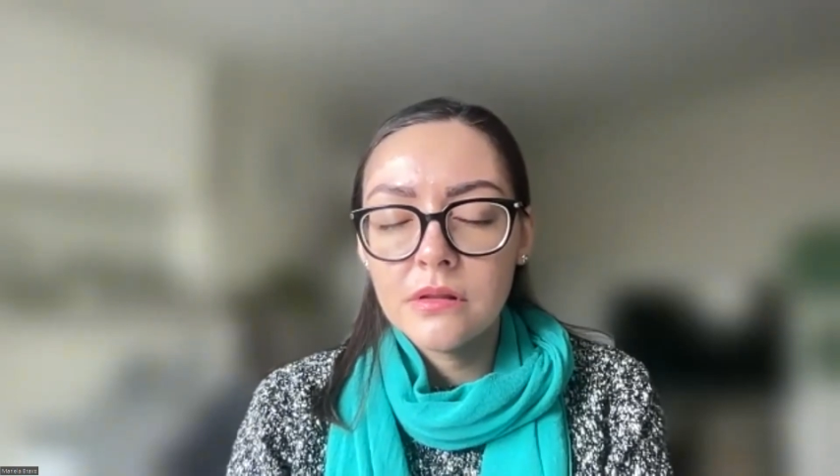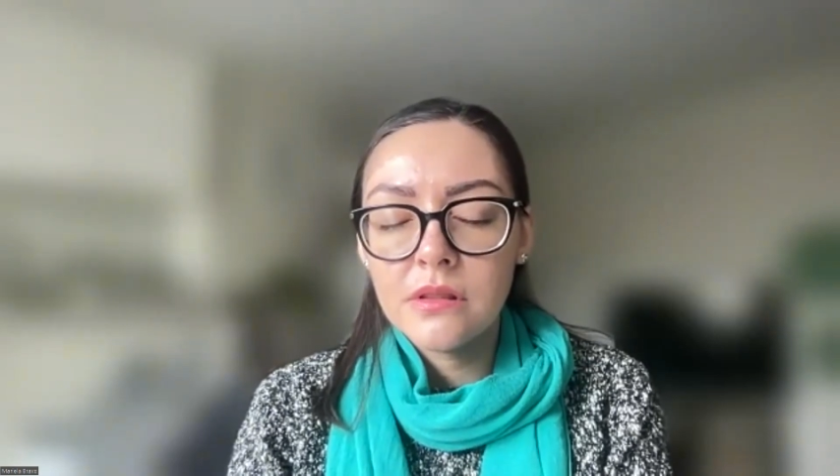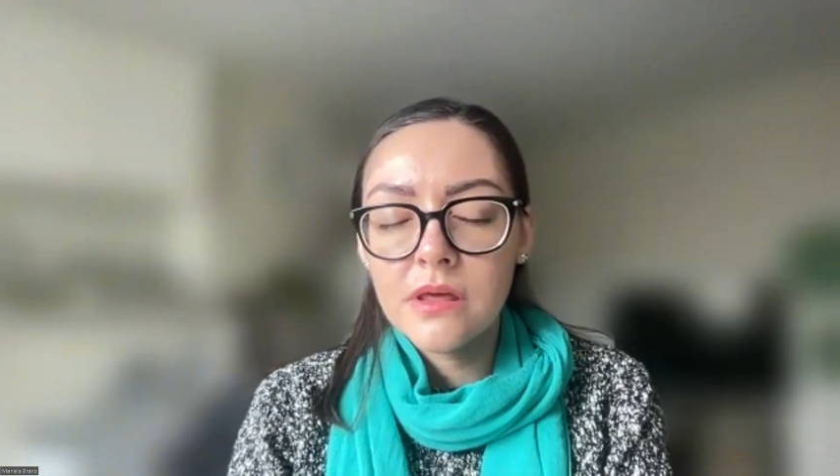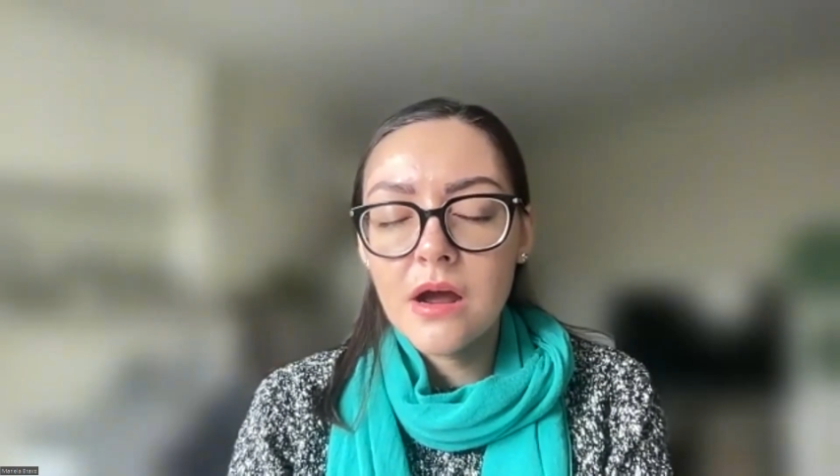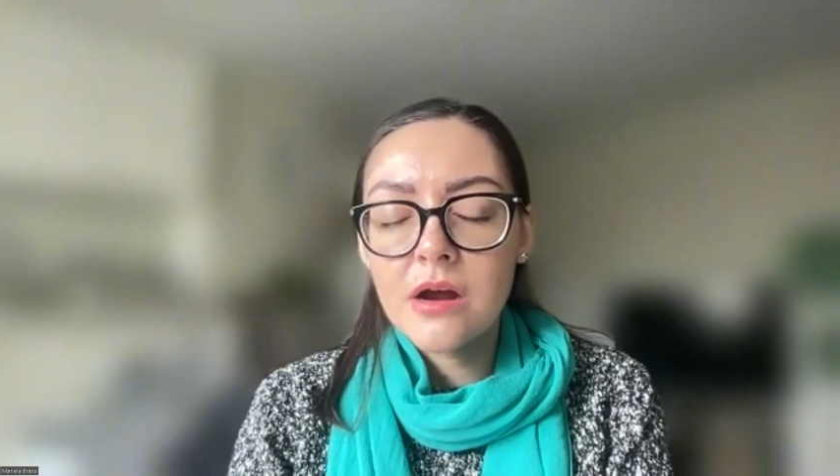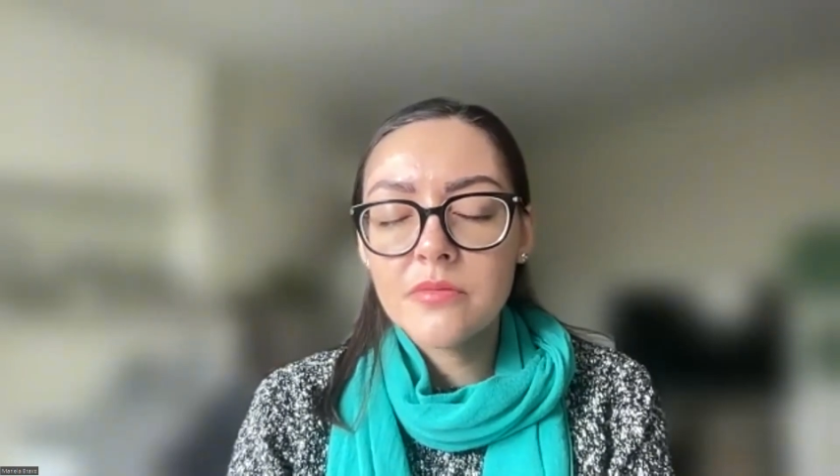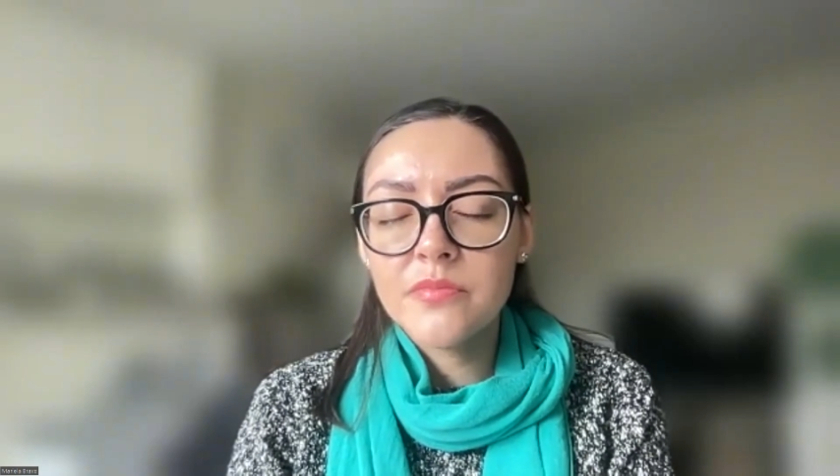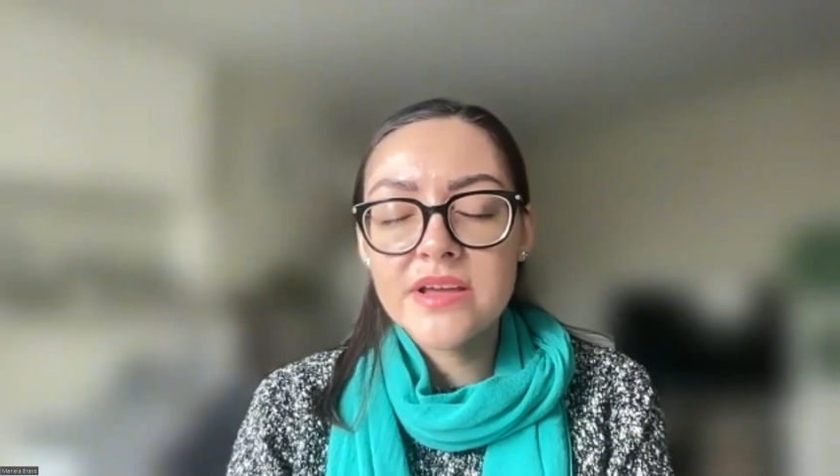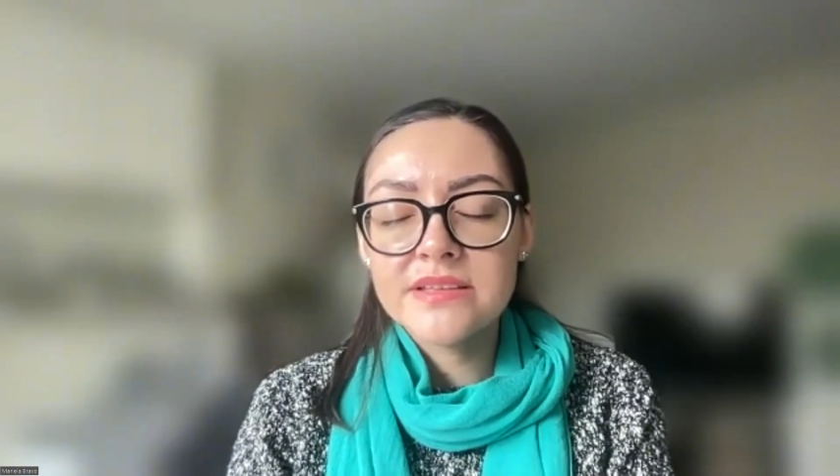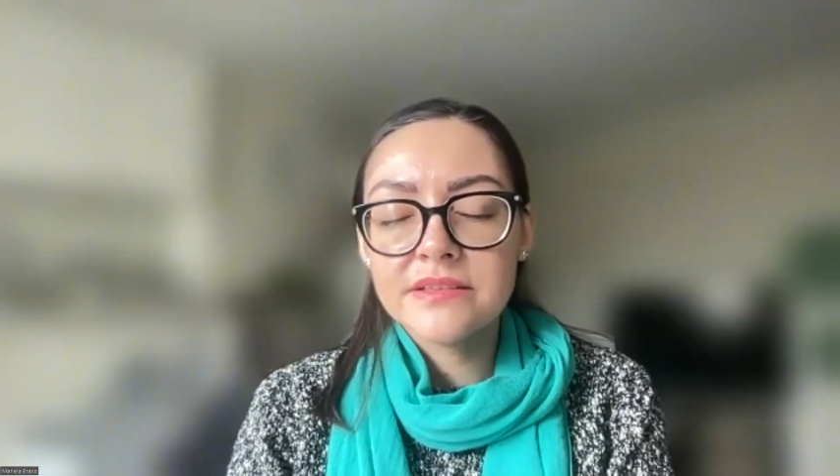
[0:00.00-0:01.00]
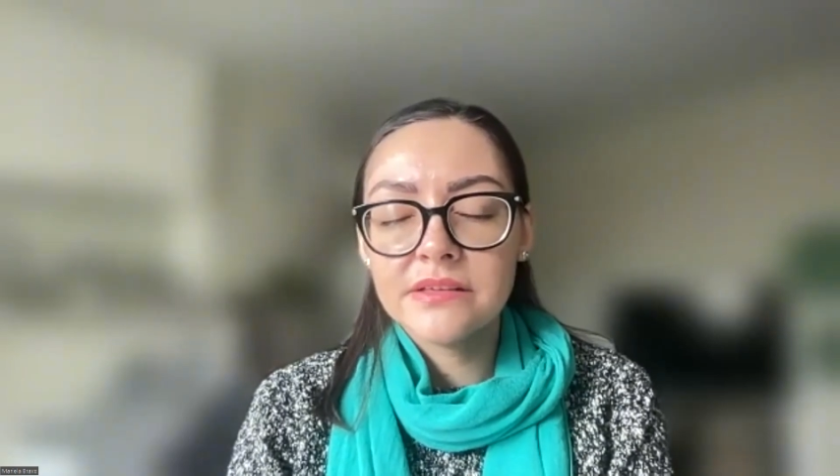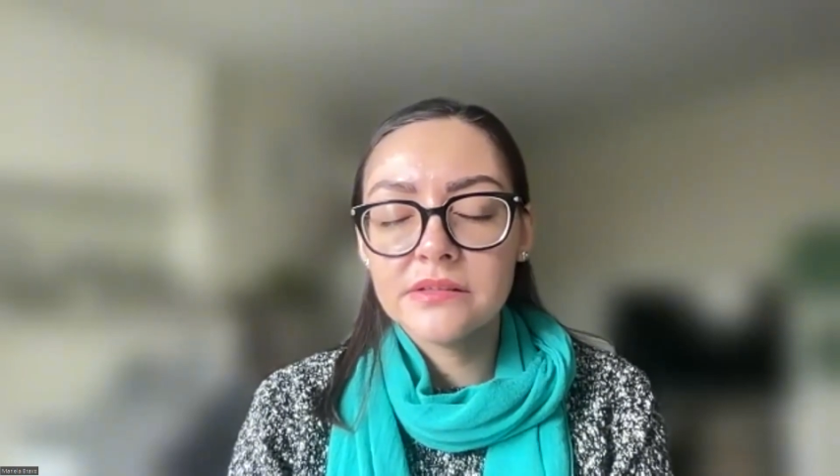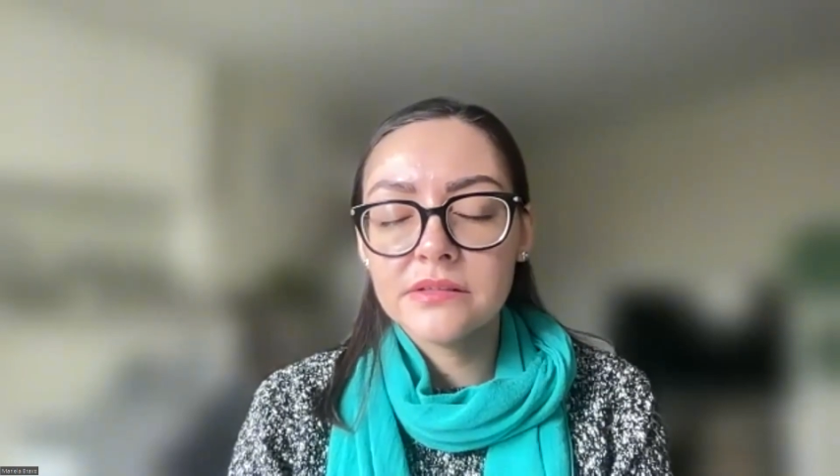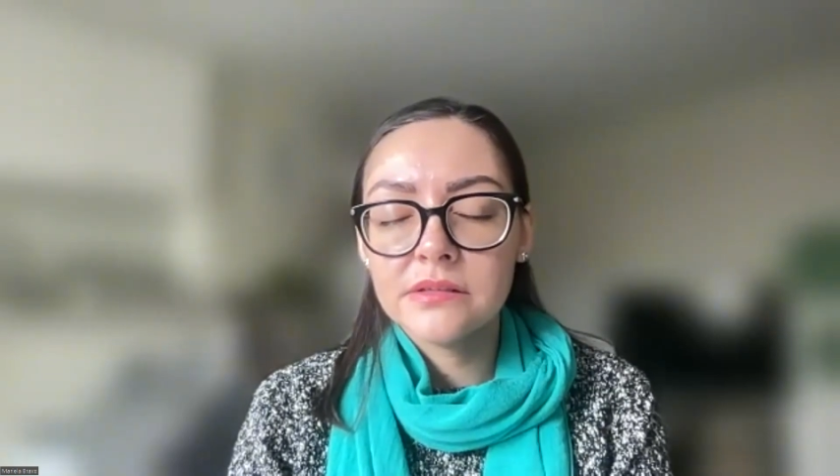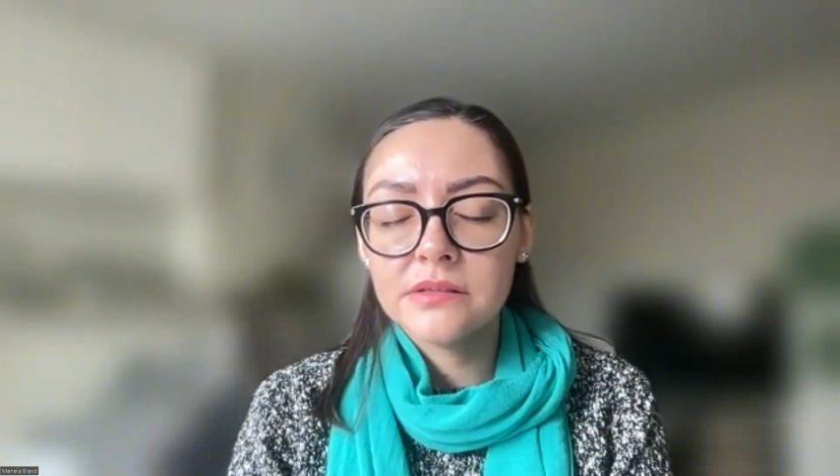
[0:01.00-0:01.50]
that they are
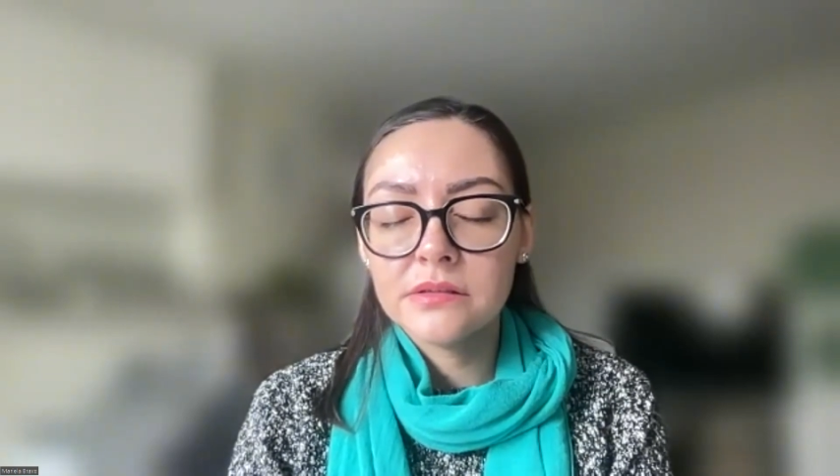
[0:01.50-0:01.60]
present